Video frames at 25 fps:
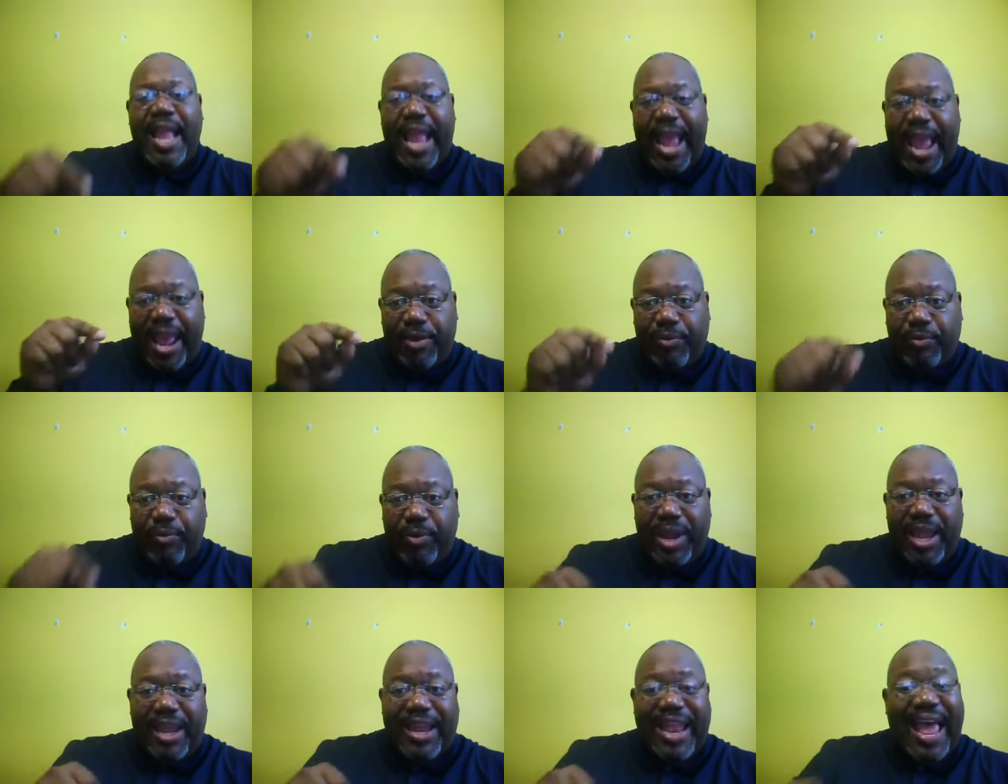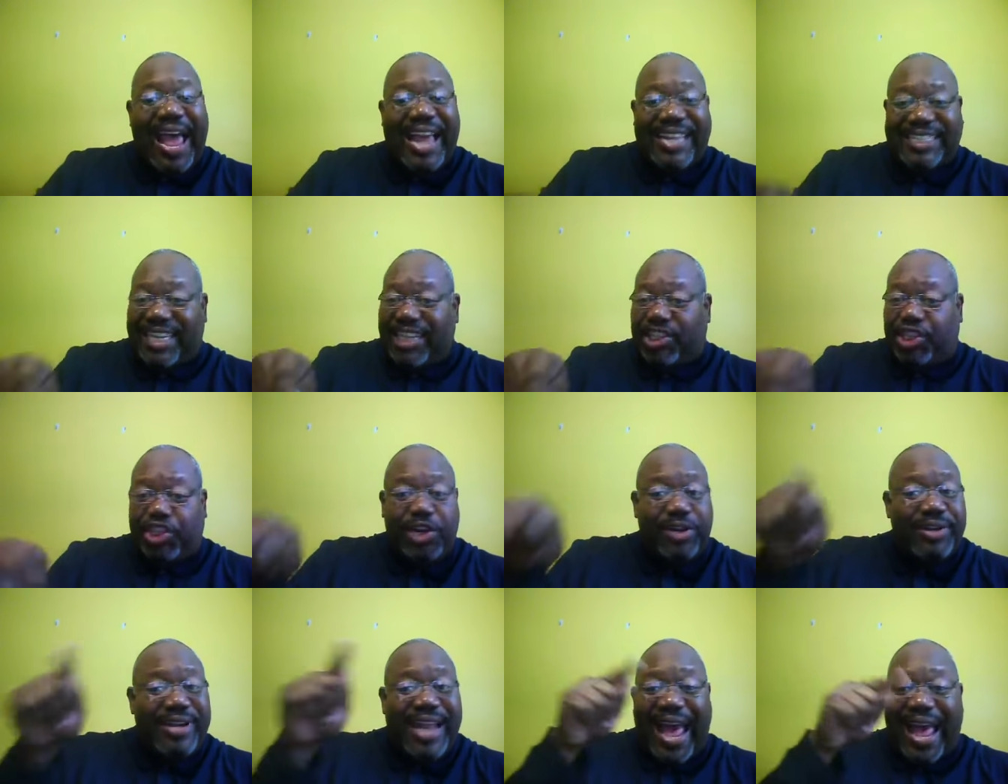and realize that
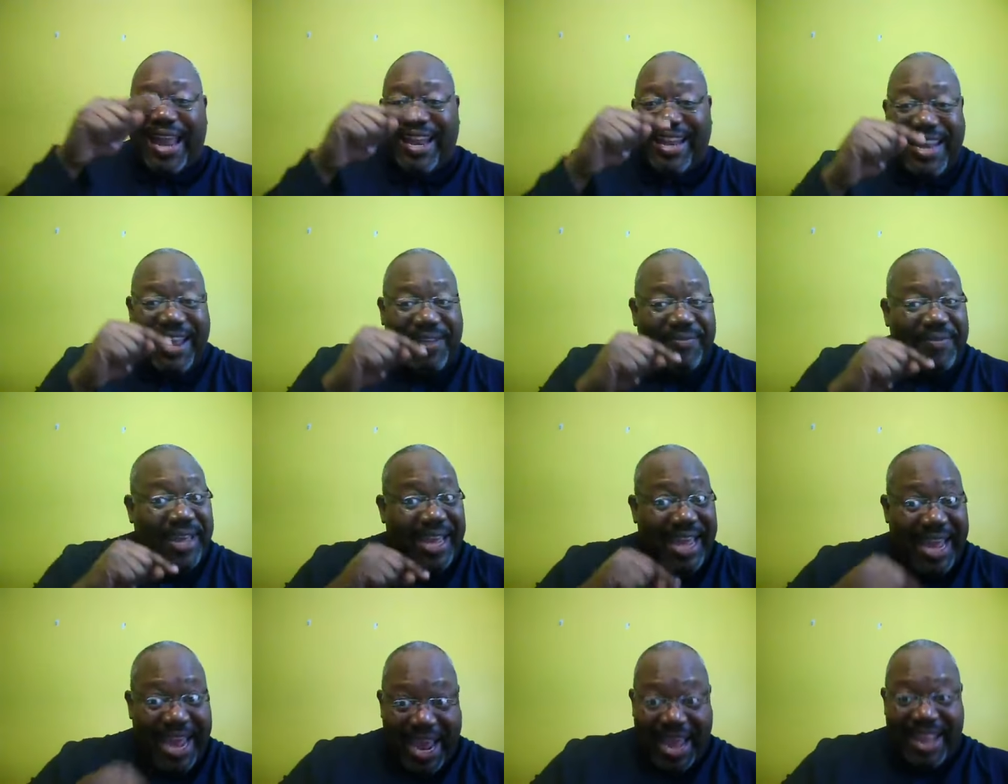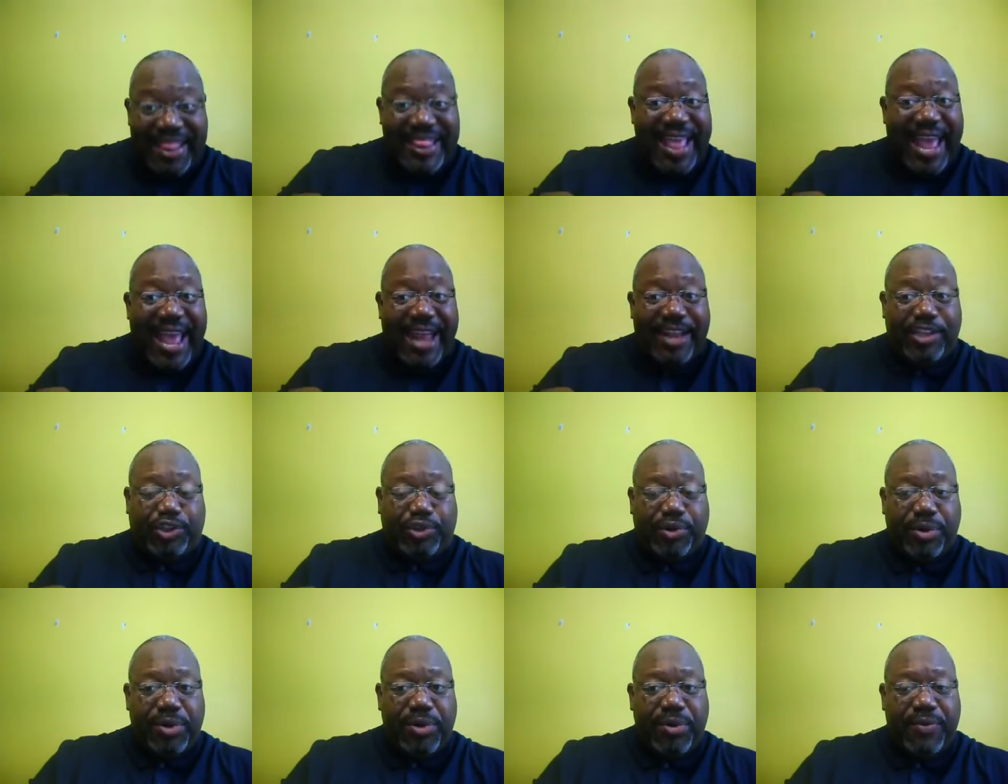you're not living in that
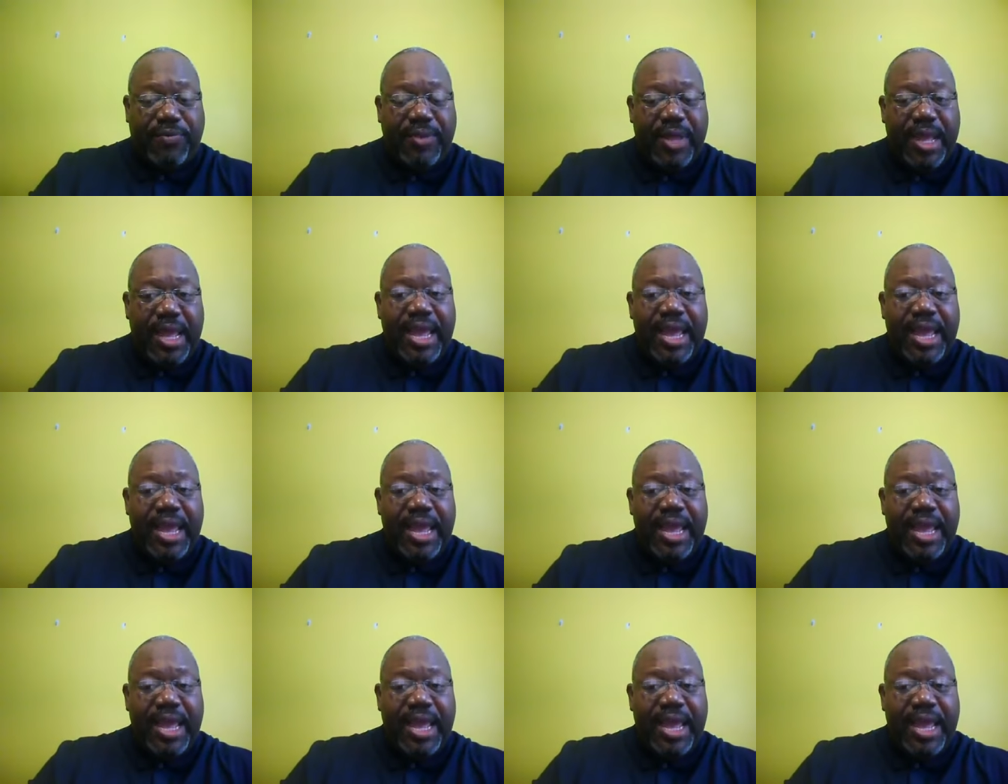truth